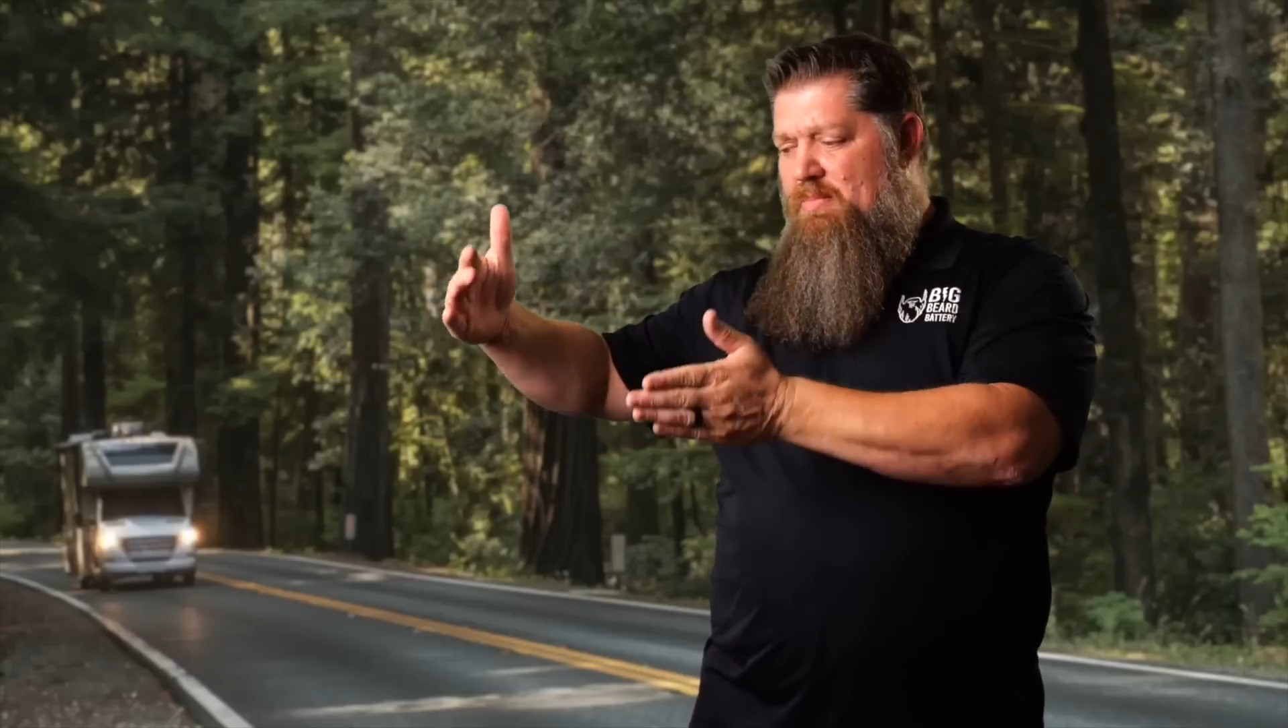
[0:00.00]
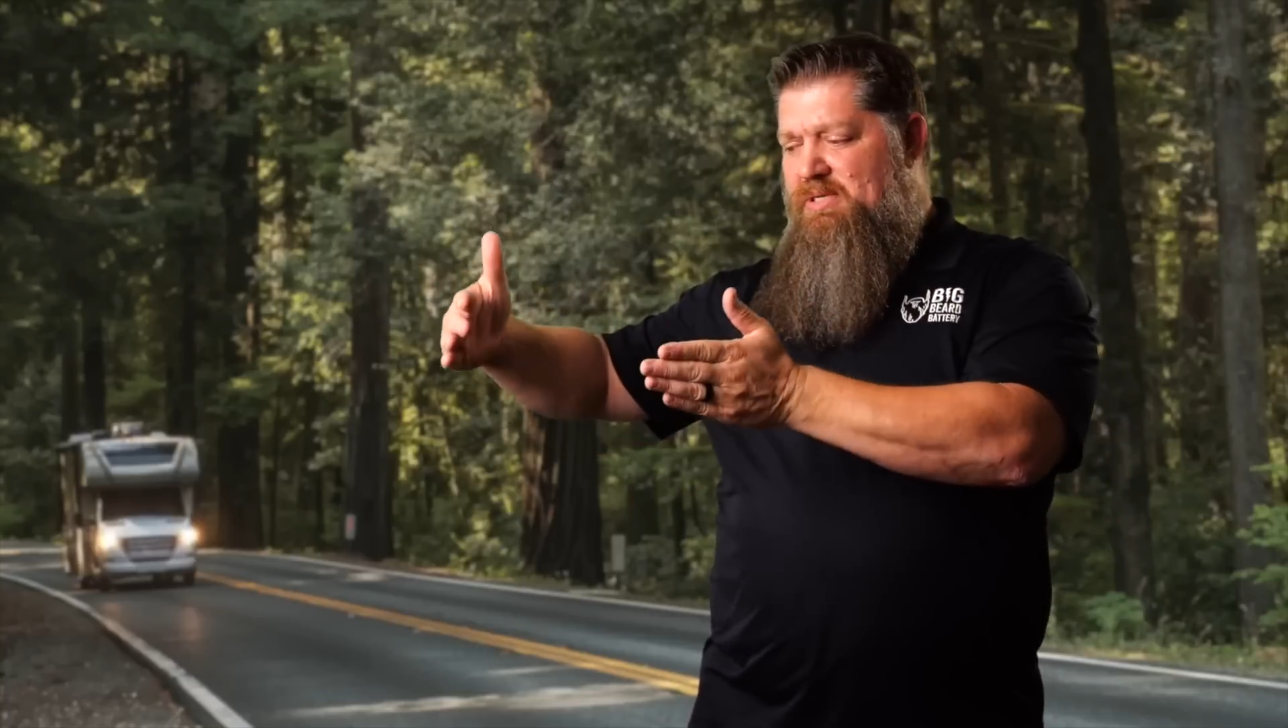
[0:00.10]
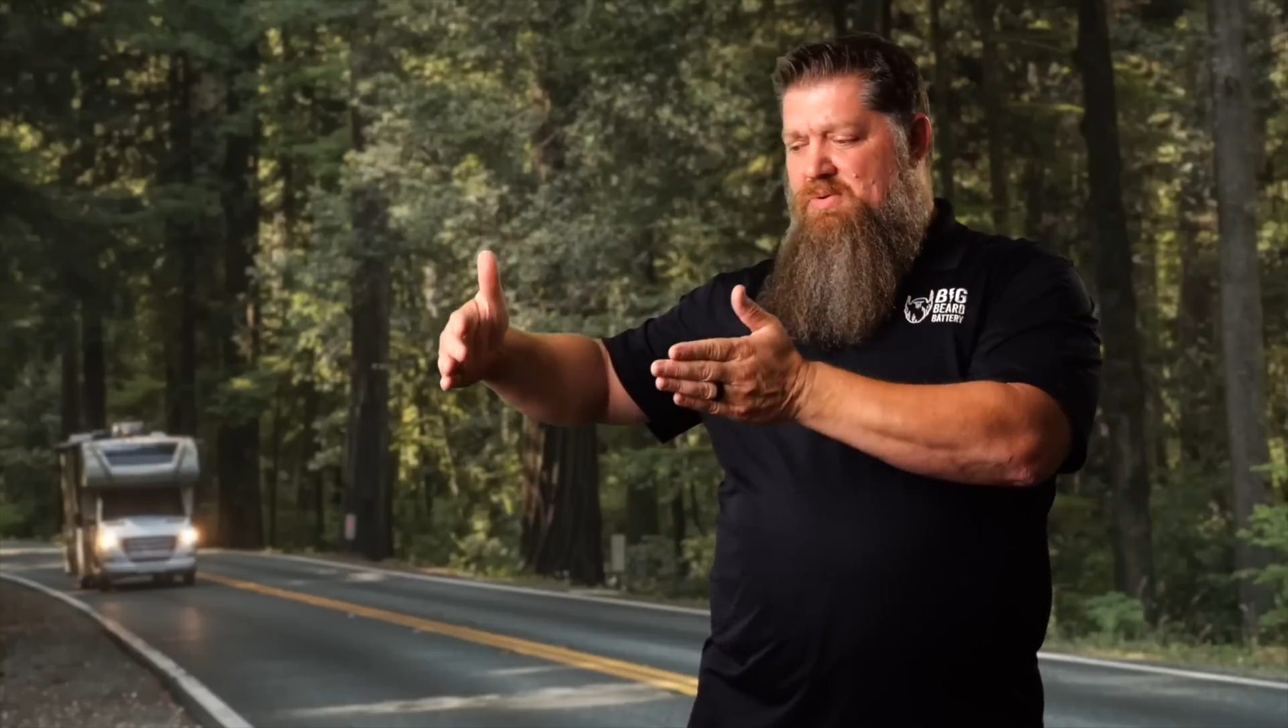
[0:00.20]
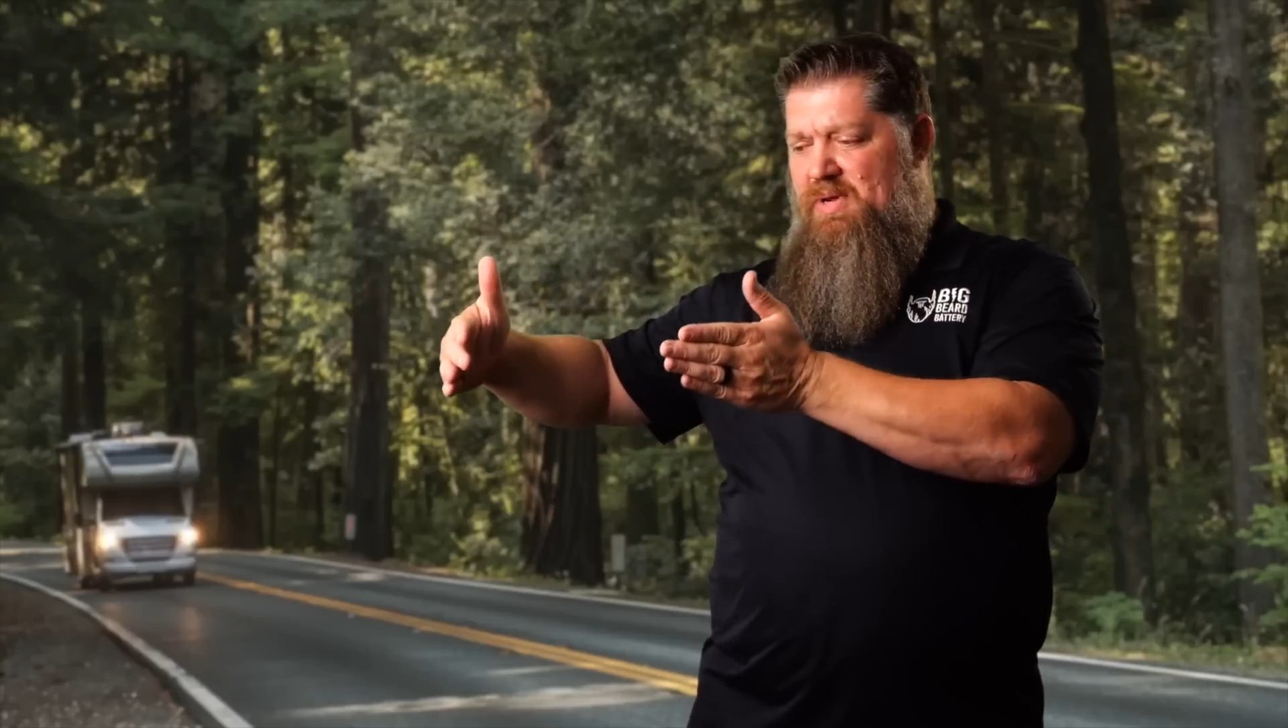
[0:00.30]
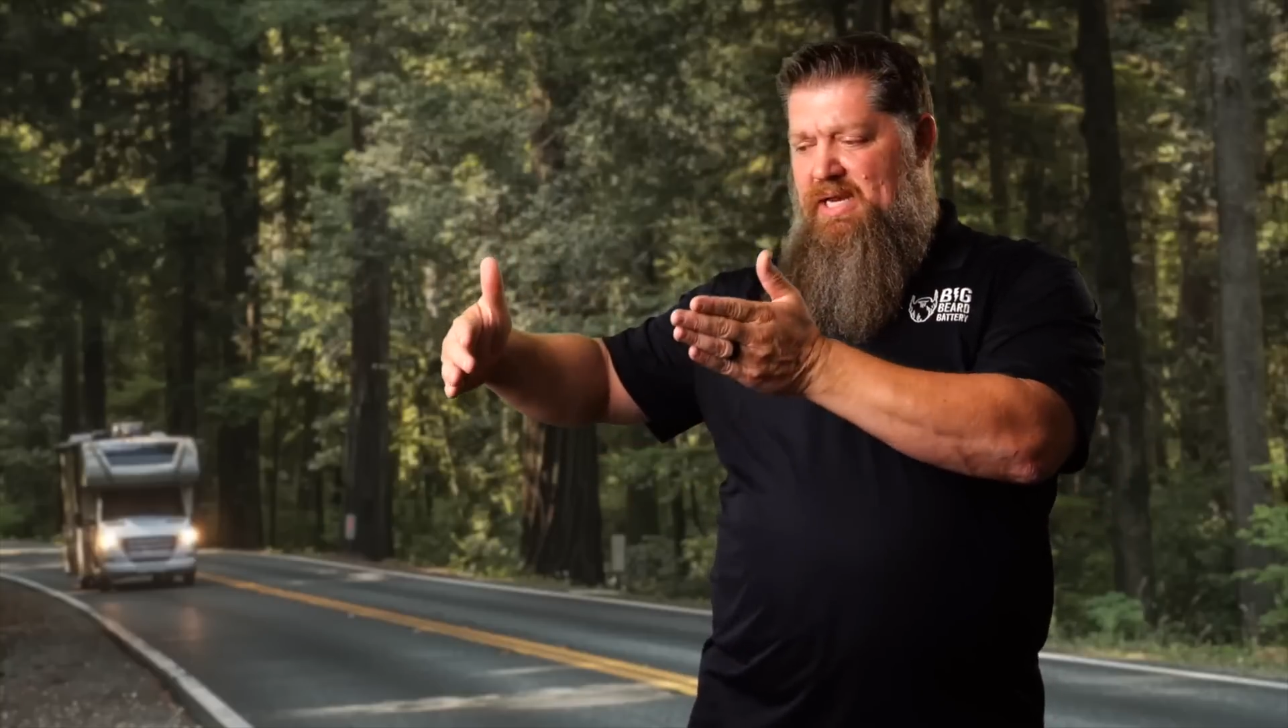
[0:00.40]

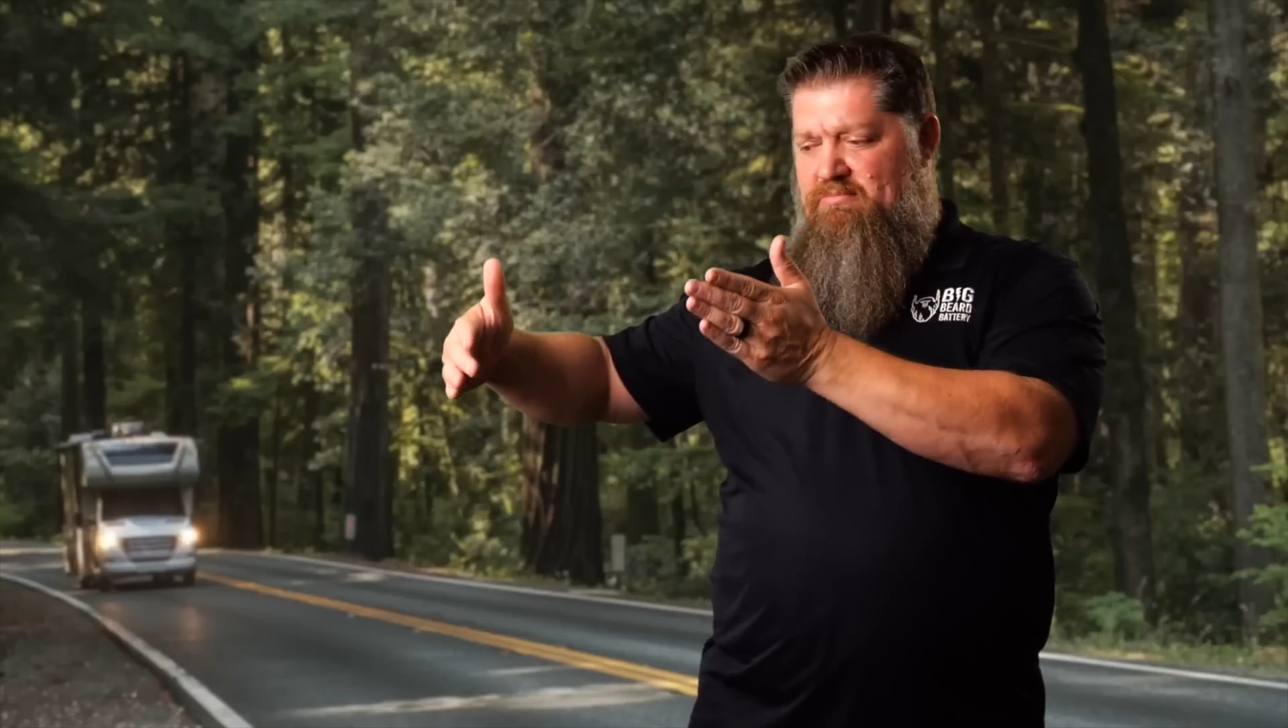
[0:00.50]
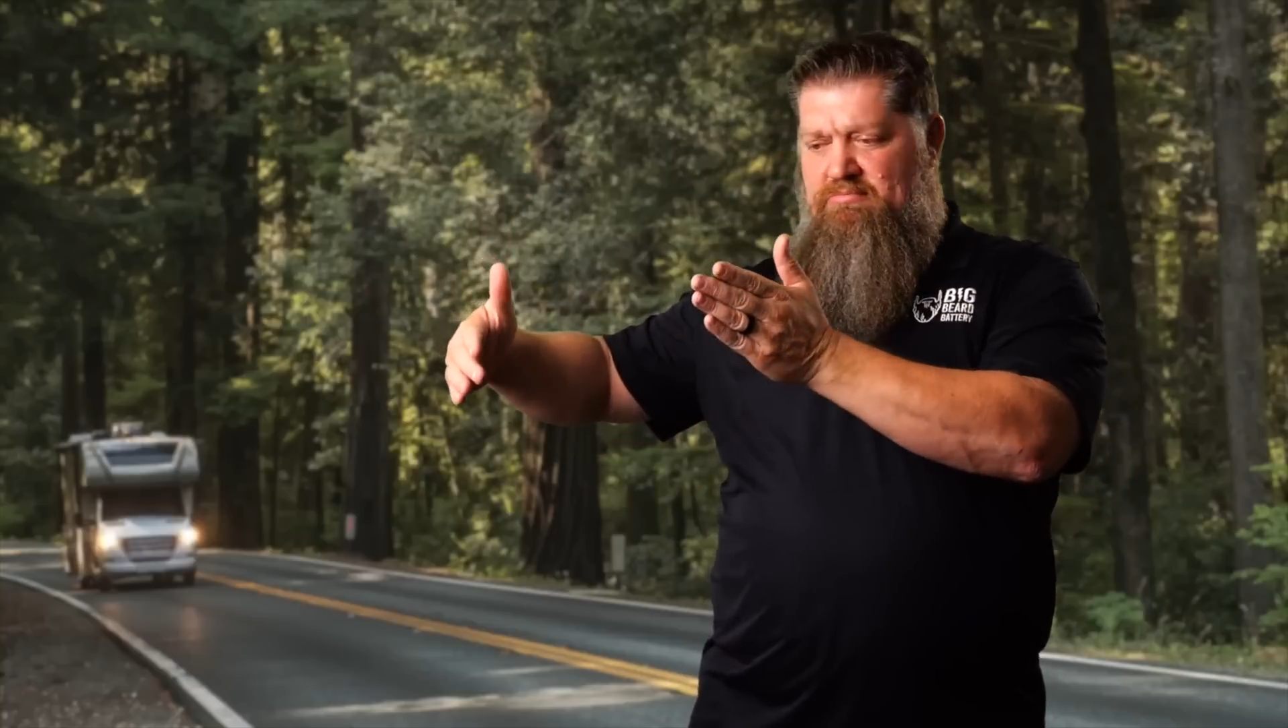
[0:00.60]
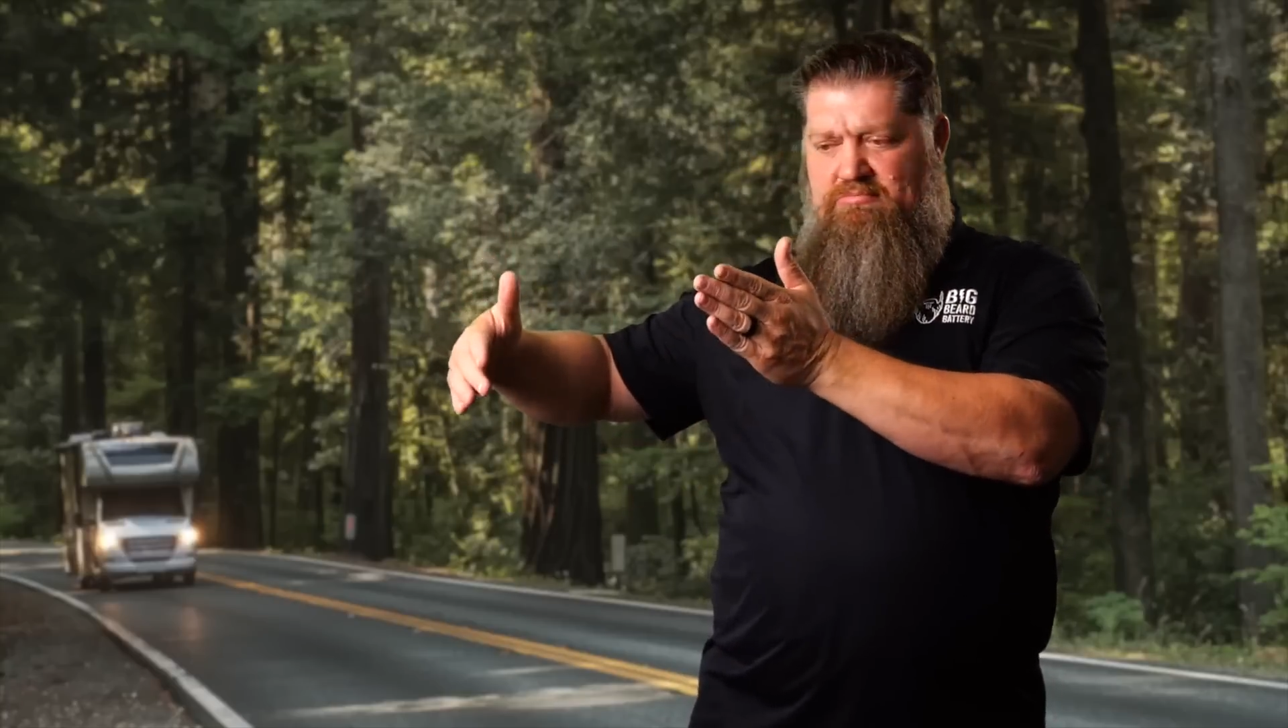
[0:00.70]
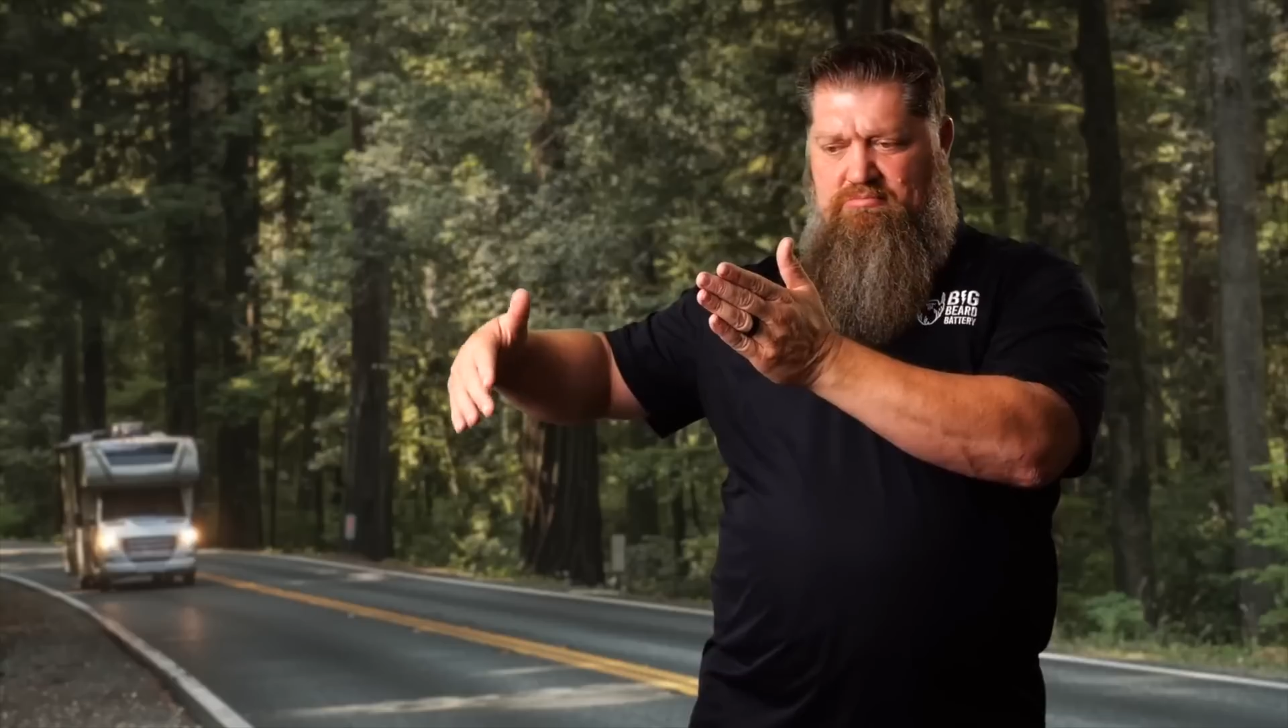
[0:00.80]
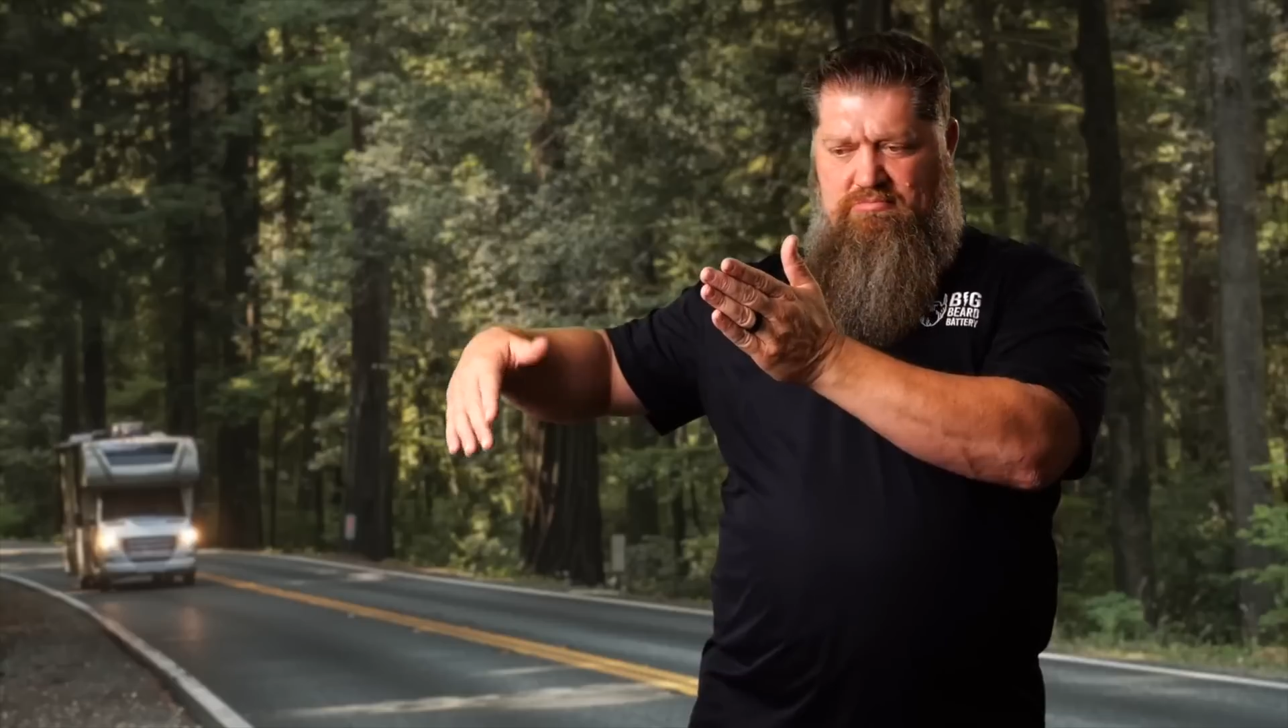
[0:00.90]
between